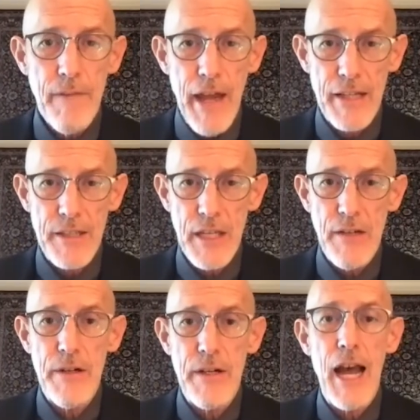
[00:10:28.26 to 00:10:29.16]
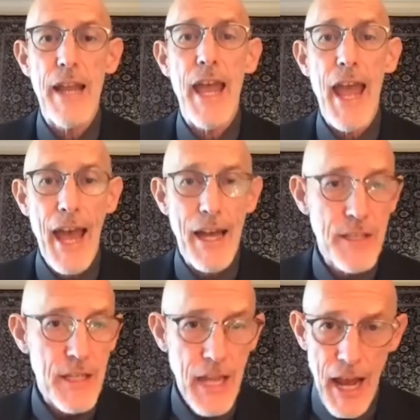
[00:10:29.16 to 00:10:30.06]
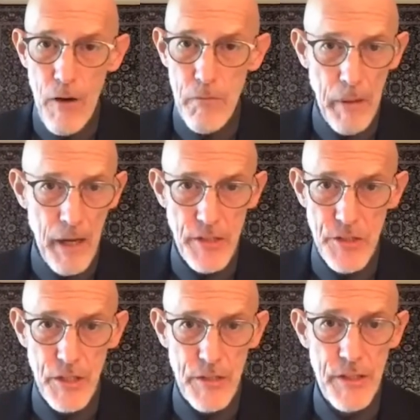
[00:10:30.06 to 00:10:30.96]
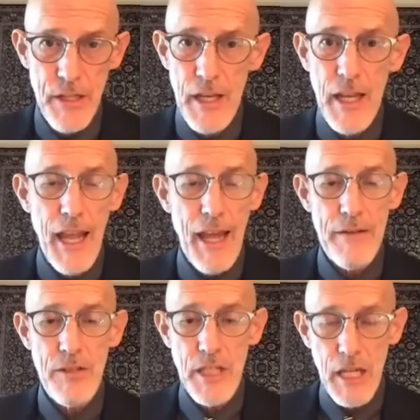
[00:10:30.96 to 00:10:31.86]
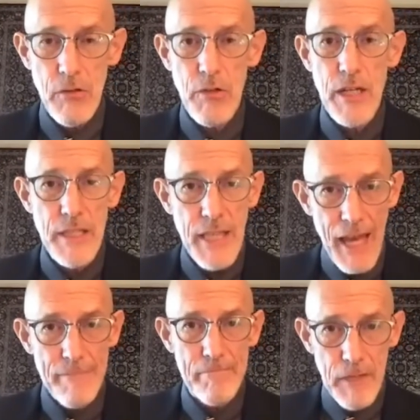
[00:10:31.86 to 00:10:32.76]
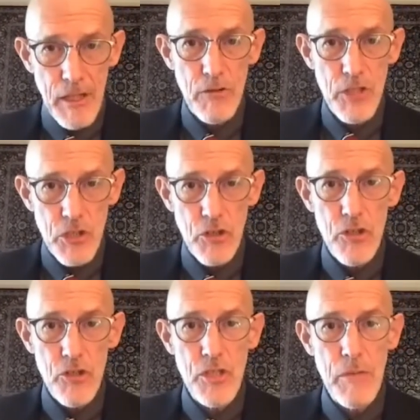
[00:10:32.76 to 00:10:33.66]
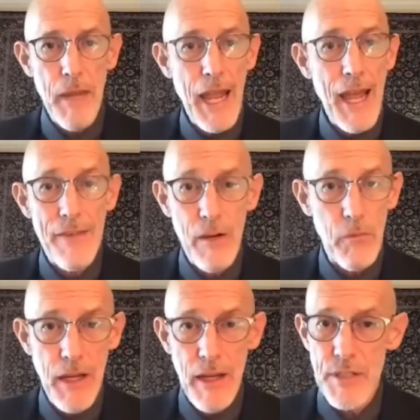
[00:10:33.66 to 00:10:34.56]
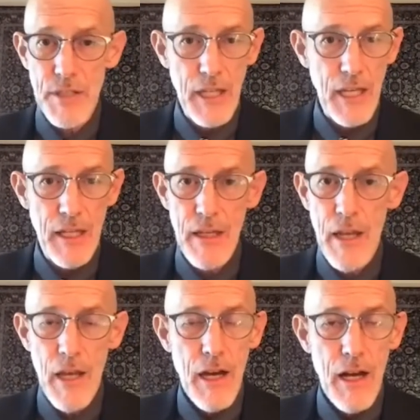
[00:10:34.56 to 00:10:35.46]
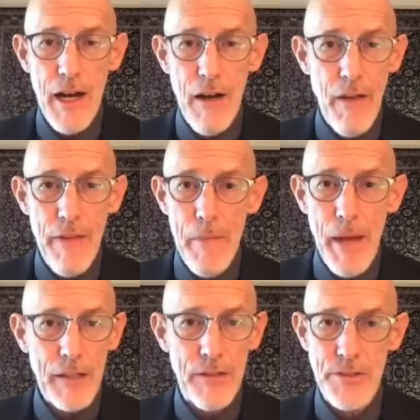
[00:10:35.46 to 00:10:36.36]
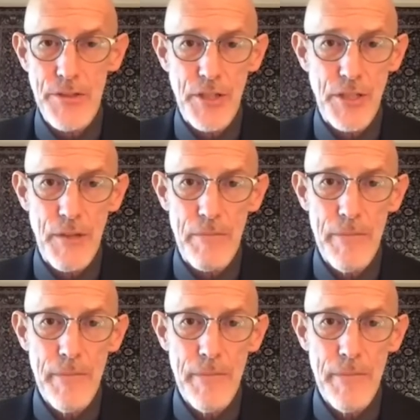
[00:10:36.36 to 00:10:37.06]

vaccine or not, as an outpatient and decrease that you know surge demand that we have seen uh, on the medical system.